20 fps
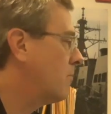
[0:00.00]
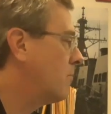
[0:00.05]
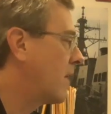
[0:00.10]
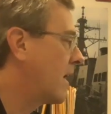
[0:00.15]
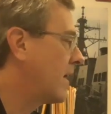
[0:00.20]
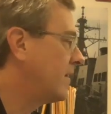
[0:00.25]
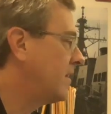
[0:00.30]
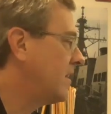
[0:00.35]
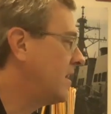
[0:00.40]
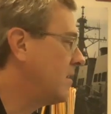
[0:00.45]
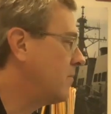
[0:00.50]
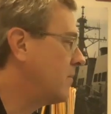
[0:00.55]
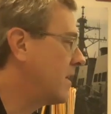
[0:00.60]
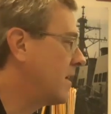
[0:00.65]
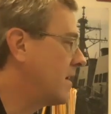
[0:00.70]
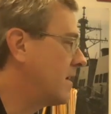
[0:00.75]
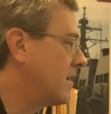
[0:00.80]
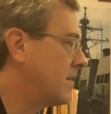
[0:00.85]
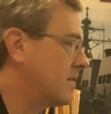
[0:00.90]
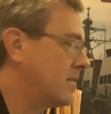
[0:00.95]
my team
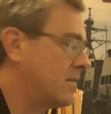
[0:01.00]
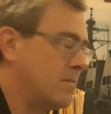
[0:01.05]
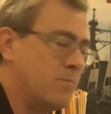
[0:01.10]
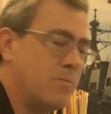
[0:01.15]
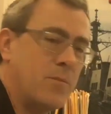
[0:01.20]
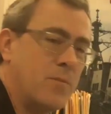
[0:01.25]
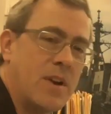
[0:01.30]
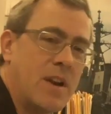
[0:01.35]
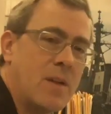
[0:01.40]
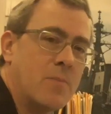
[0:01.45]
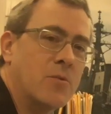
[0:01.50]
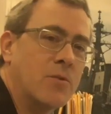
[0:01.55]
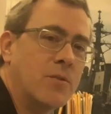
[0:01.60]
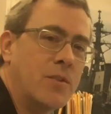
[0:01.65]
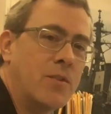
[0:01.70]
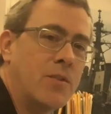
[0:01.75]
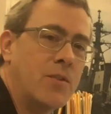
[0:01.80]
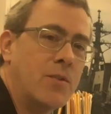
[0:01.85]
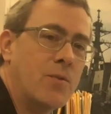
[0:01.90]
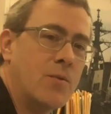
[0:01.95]
has been able to
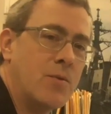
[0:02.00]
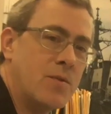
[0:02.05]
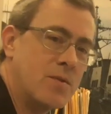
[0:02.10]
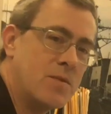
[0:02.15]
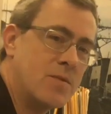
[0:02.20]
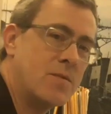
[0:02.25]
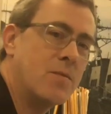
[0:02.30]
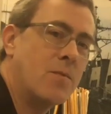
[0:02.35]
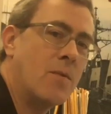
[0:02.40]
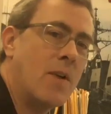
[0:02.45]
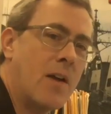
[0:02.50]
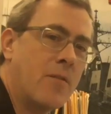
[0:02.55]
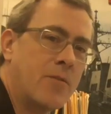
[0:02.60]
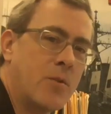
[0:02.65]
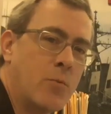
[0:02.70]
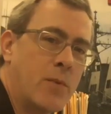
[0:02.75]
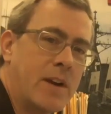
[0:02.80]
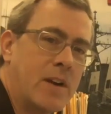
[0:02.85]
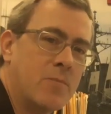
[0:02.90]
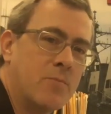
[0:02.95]
do is, after
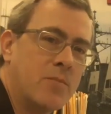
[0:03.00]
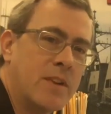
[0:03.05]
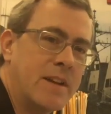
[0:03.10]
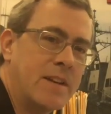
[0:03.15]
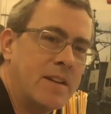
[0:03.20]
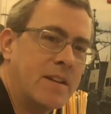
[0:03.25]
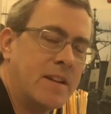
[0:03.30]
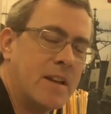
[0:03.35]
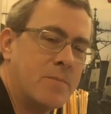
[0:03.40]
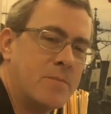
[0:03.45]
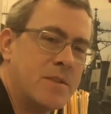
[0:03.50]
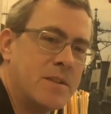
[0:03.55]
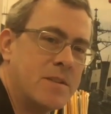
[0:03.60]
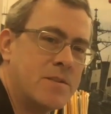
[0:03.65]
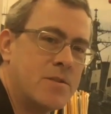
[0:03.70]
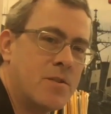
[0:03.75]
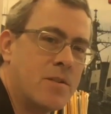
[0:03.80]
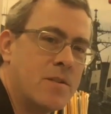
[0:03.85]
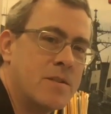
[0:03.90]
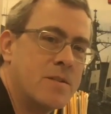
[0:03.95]
we complete the DEP
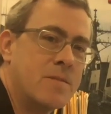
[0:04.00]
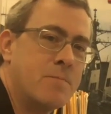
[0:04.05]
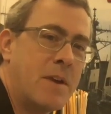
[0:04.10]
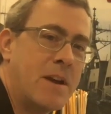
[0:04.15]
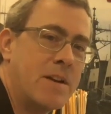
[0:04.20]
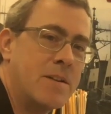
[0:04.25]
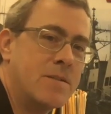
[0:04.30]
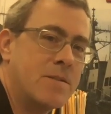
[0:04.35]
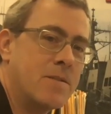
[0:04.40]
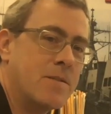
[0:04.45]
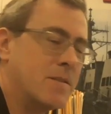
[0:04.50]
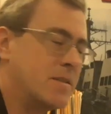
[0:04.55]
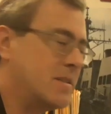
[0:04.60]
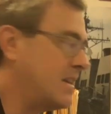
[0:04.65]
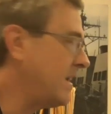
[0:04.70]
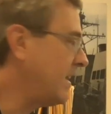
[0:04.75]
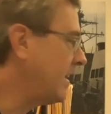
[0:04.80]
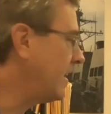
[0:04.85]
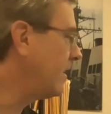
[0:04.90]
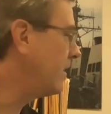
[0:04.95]
discharge page
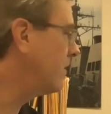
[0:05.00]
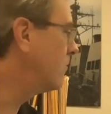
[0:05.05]
13,